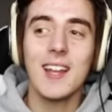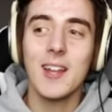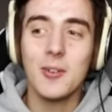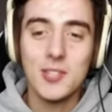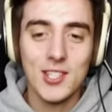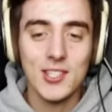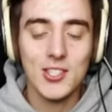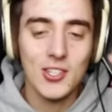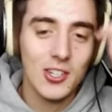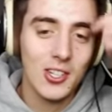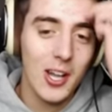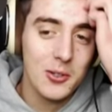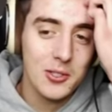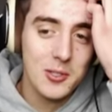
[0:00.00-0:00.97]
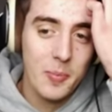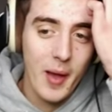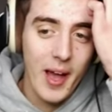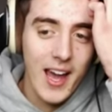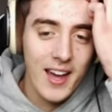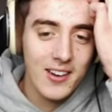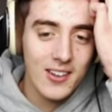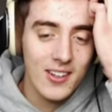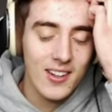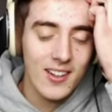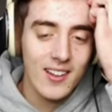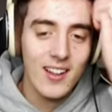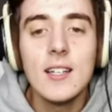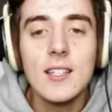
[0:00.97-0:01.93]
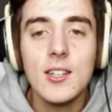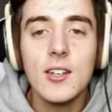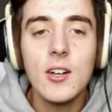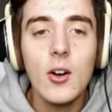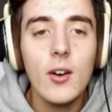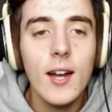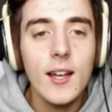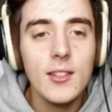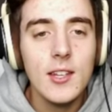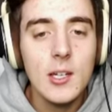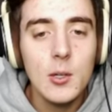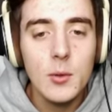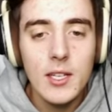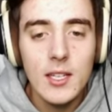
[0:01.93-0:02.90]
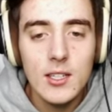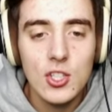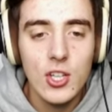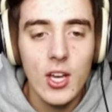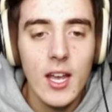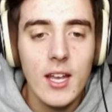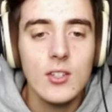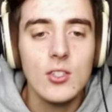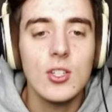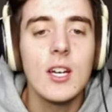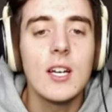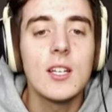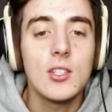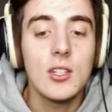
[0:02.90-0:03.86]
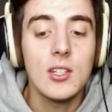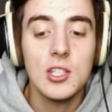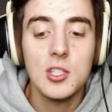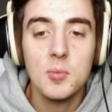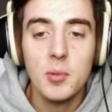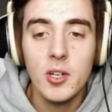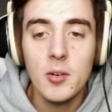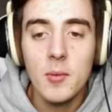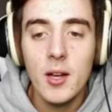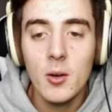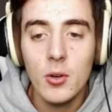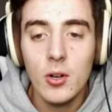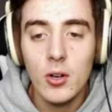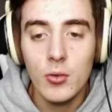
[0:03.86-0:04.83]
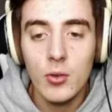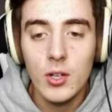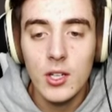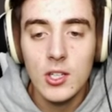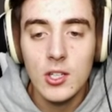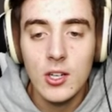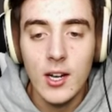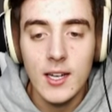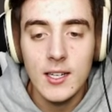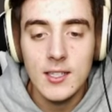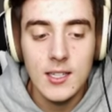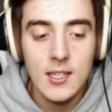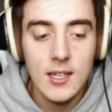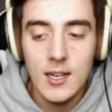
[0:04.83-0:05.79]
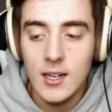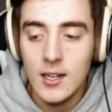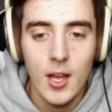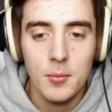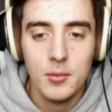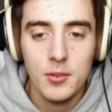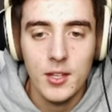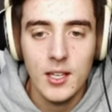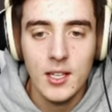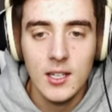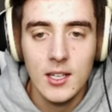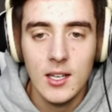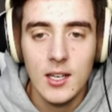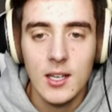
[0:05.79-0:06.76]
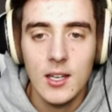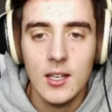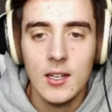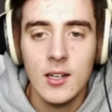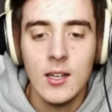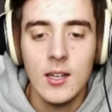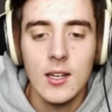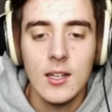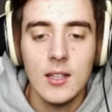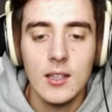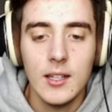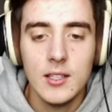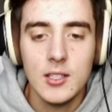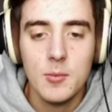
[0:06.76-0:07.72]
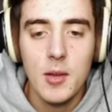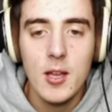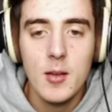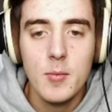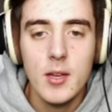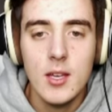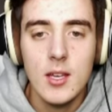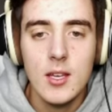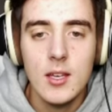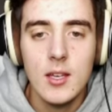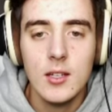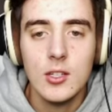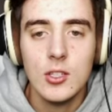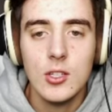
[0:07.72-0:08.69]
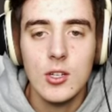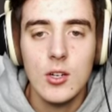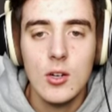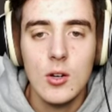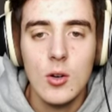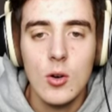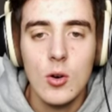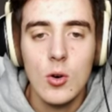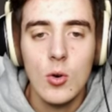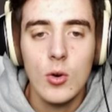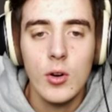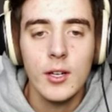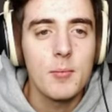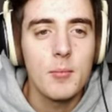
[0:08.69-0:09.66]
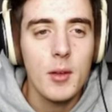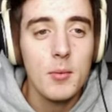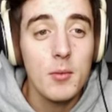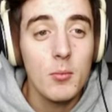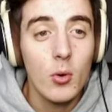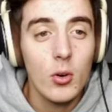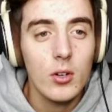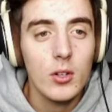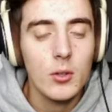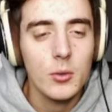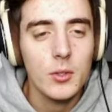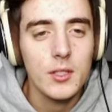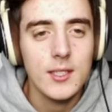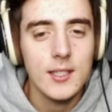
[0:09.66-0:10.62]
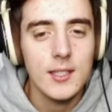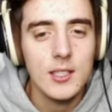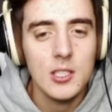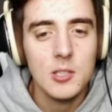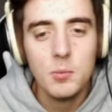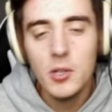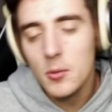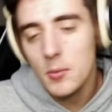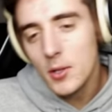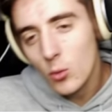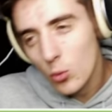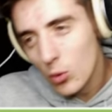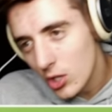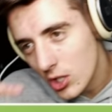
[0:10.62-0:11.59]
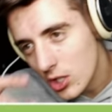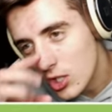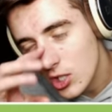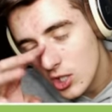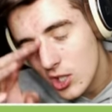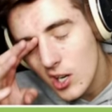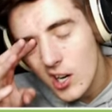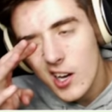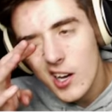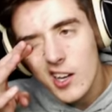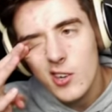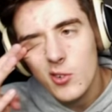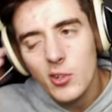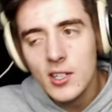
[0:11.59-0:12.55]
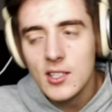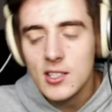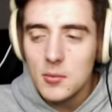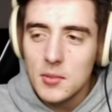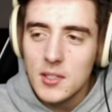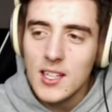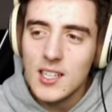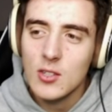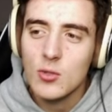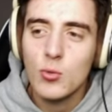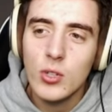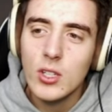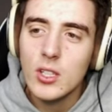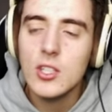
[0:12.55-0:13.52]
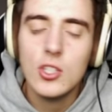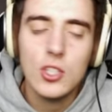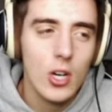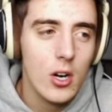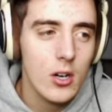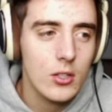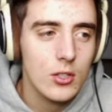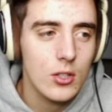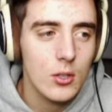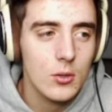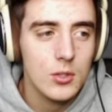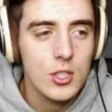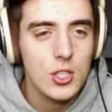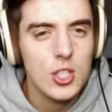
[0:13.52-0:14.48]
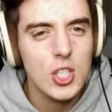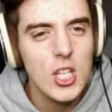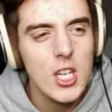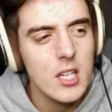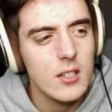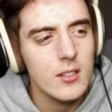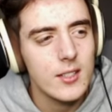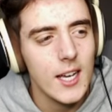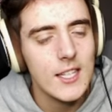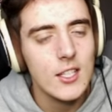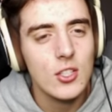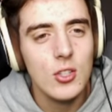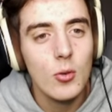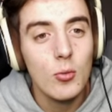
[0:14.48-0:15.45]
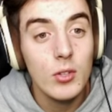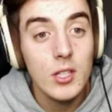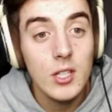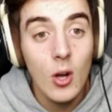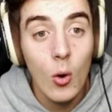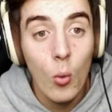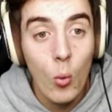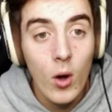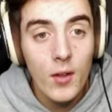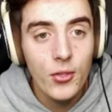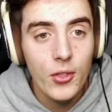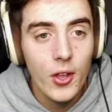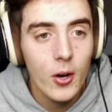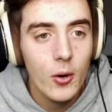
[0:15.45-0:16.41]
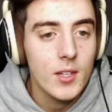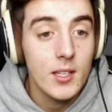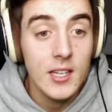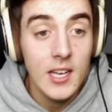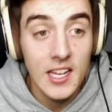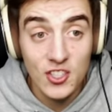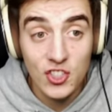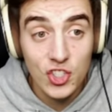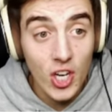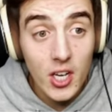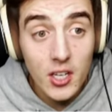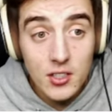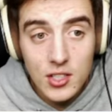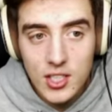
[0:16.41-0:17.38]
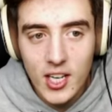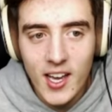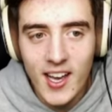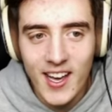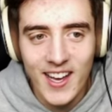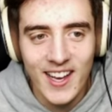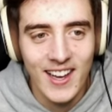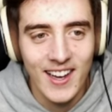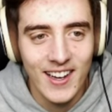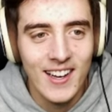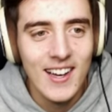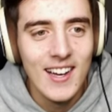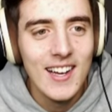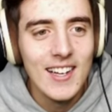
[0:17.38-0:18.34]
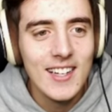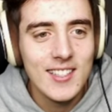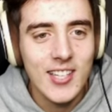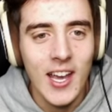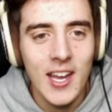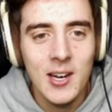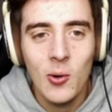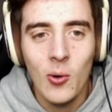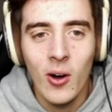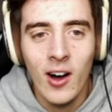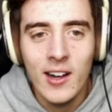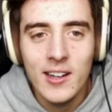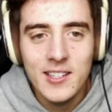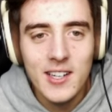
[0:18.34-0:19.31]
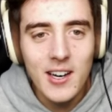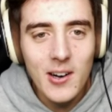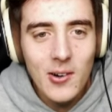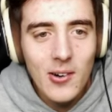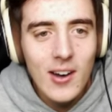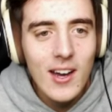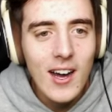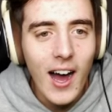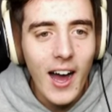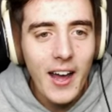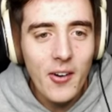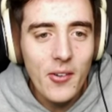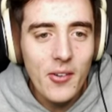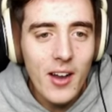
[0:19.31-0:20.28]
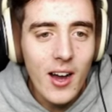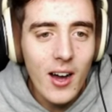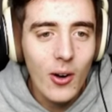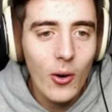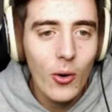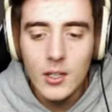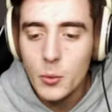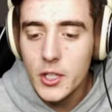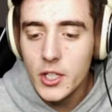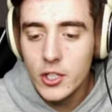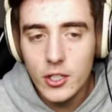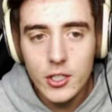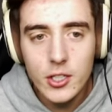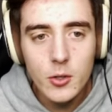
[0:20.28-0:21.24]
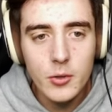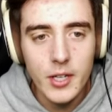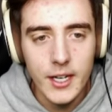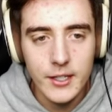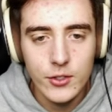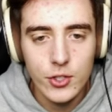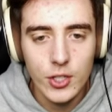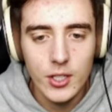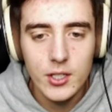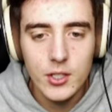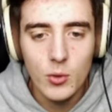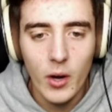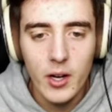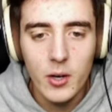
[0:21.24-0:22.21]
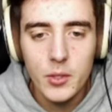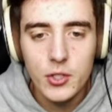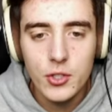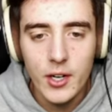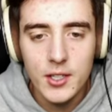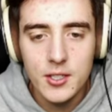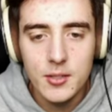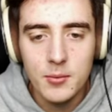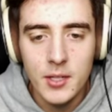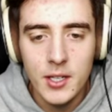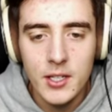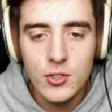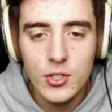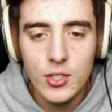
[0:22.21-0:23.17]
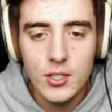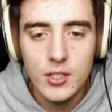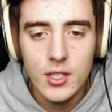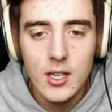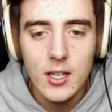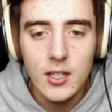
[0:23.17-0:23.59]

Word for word: That was such a close battle. So you know what I think we need to change? So the spearmen were a really good idea. I'm thinking, let's maybe do, maybe more, well, let's see. The spearmen were good. We need something that can really charge those shields. I just don't really know what though. Ninjas? Taekwondo? I don't know. We could do ninjas. Why don't we try some ninjas?